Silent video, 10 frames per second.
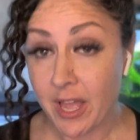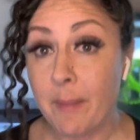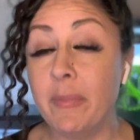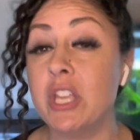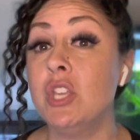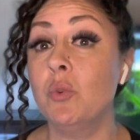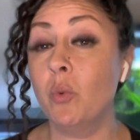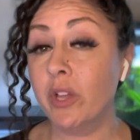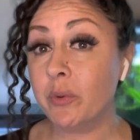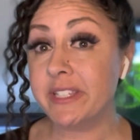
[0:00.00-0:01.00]
but you
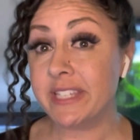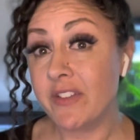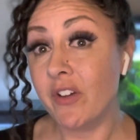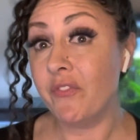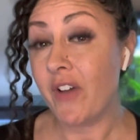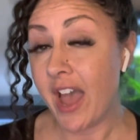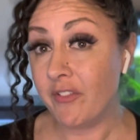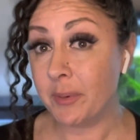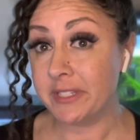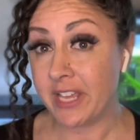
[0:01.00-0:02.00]
will receive a
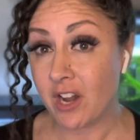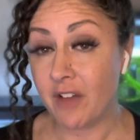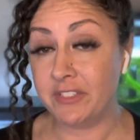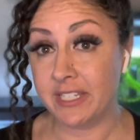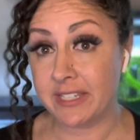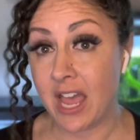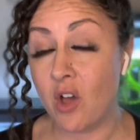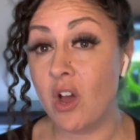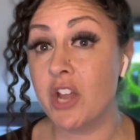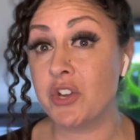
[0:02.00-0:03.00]
5% off
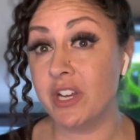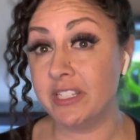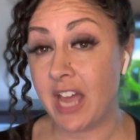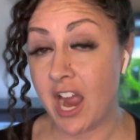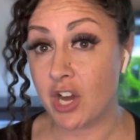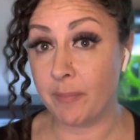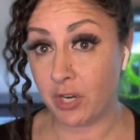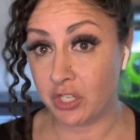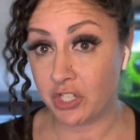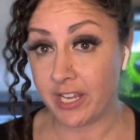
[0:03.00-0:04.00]
discount on your entire
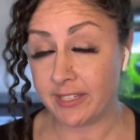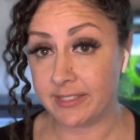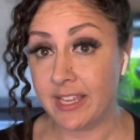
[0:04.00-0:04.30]
purchase